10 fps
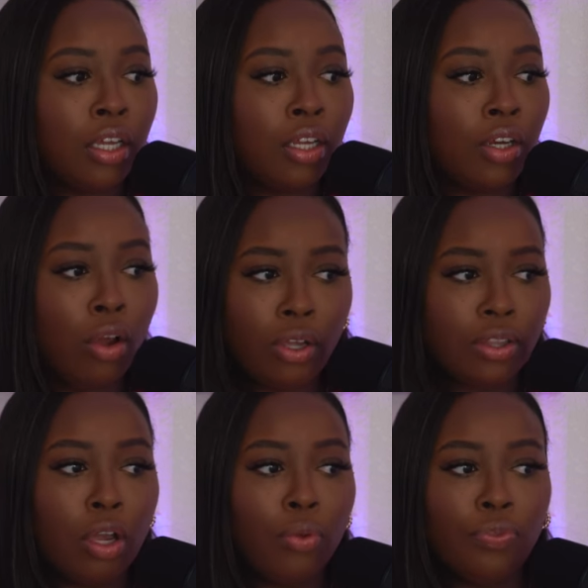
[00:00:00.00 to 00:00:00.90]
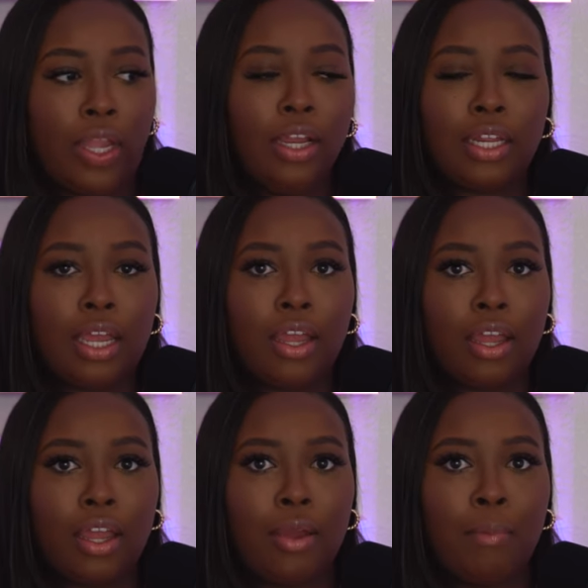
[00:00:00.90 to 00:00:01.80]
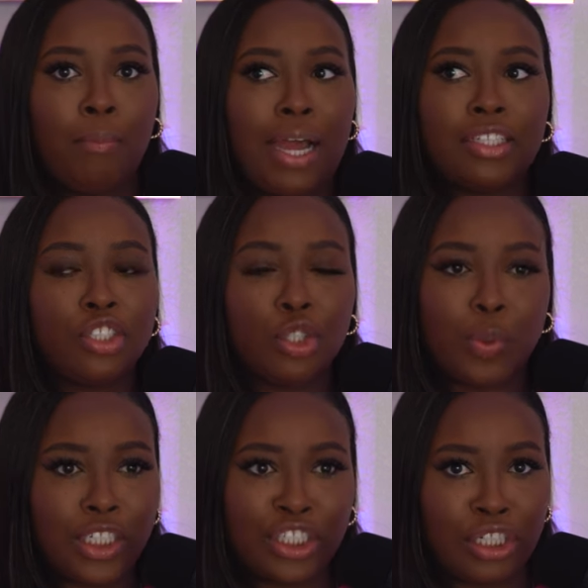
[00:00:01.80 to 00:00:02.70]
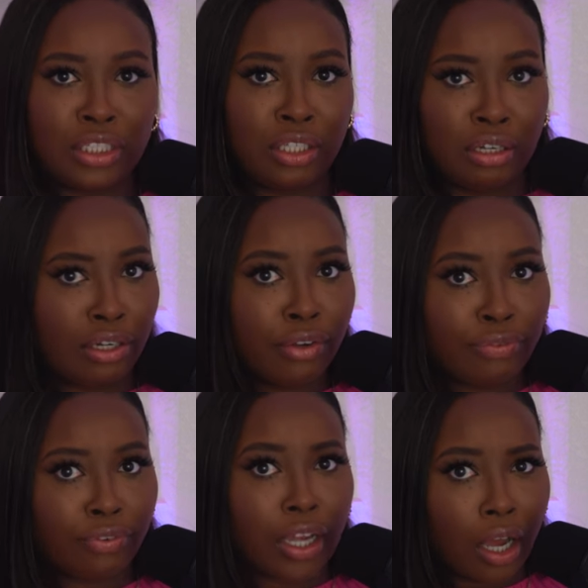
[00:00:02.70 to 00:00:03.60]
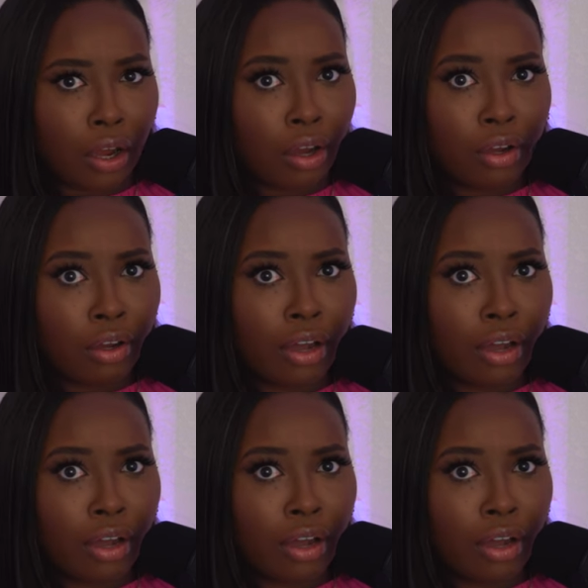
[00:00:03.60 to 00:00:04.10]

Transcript: don't think that my situation is any different, y'all.